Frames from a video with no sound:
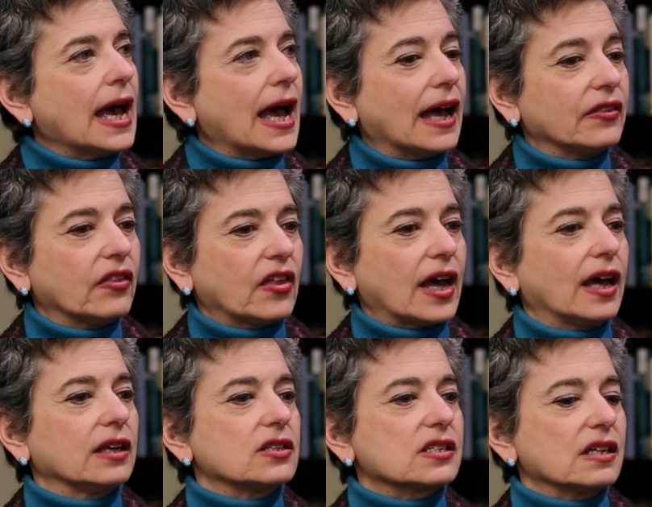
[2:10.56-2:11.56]
and
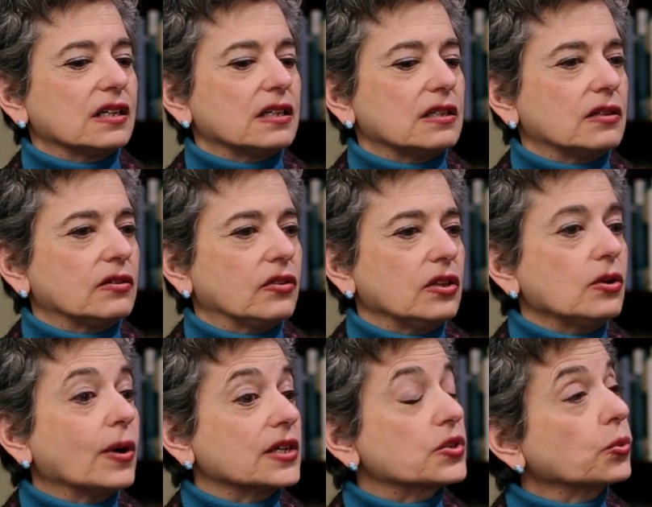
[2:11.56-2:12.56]
that the
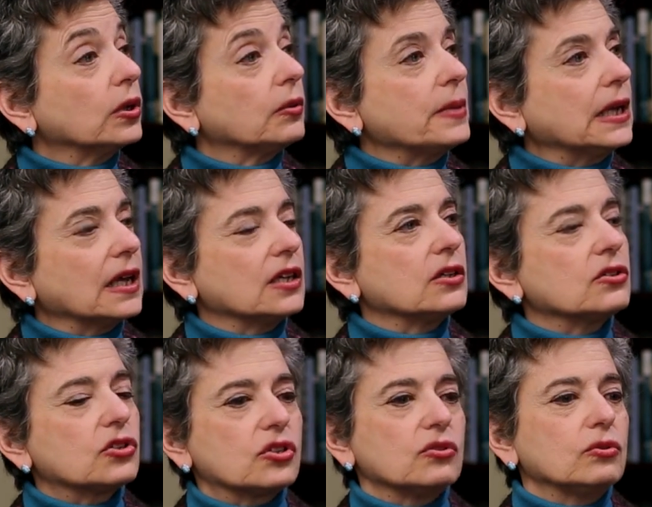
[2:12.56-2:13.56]
U.S. will begin
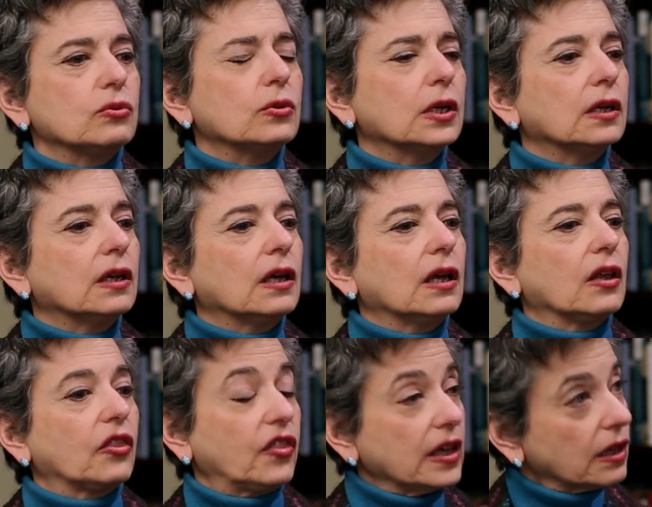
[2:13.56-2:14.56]
to
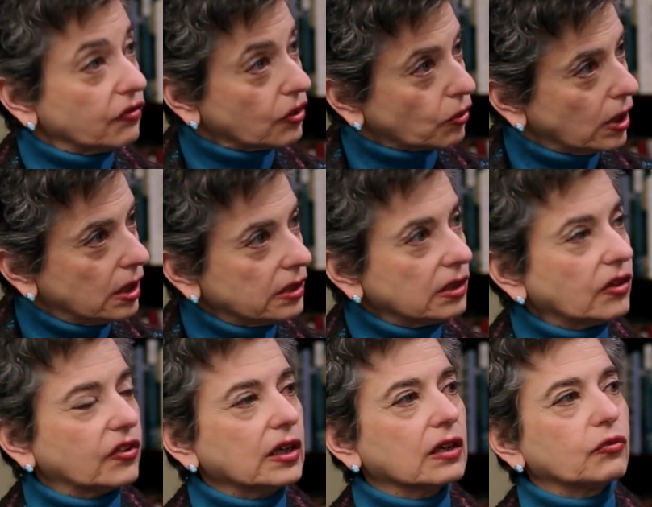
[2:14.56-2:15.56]
think of Iran,
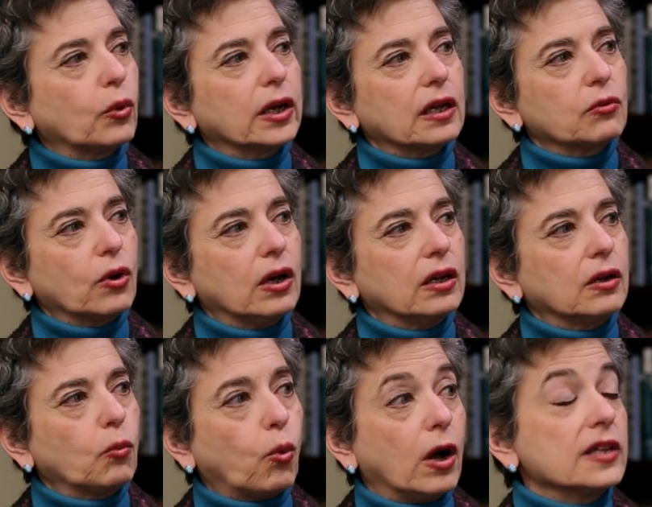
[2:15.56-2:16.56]
think of what Iran
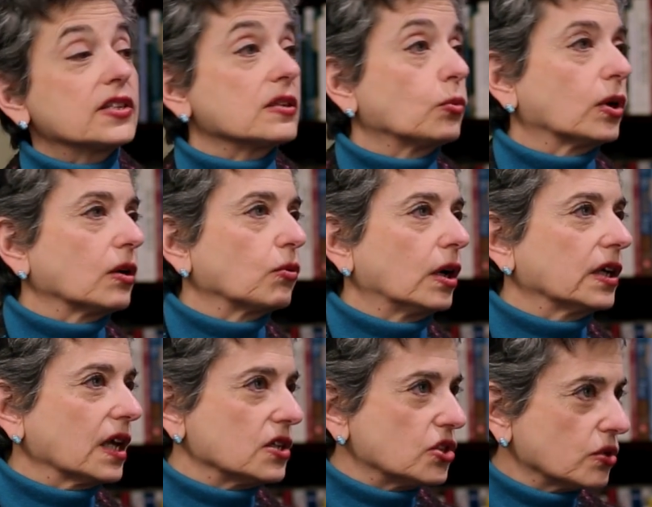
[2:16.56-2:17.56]
wants and what Iran
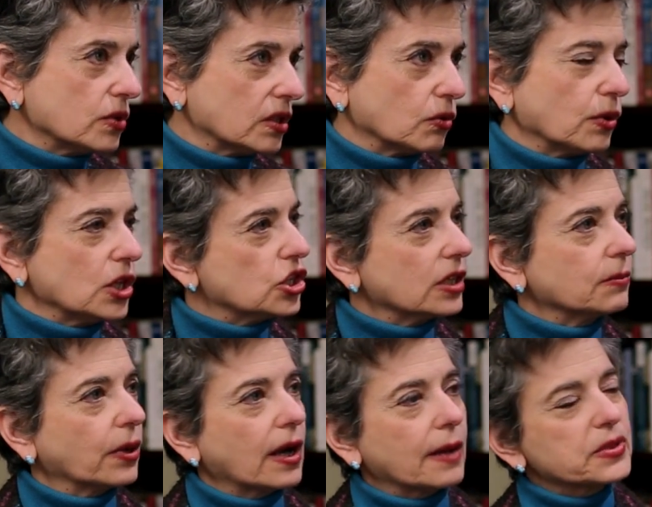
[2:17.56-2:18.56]
can do in the region,
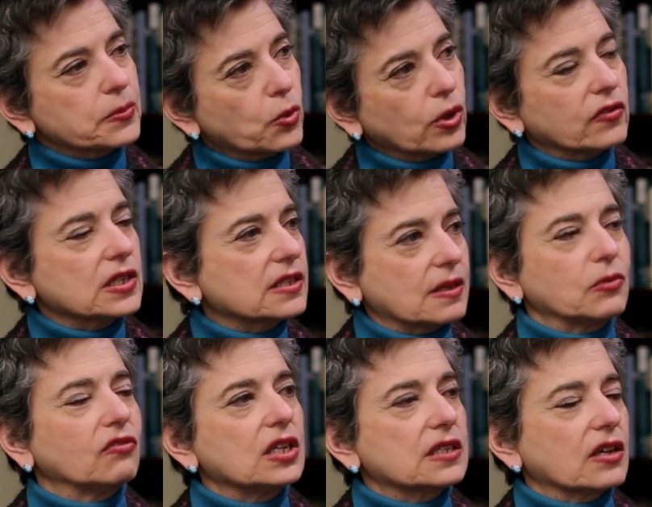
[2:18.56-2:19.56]
perhaps more than some of
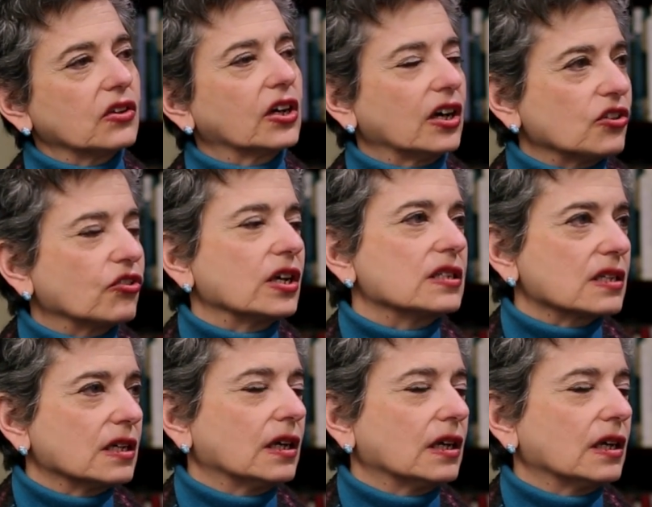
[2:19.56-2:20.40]
these other countries.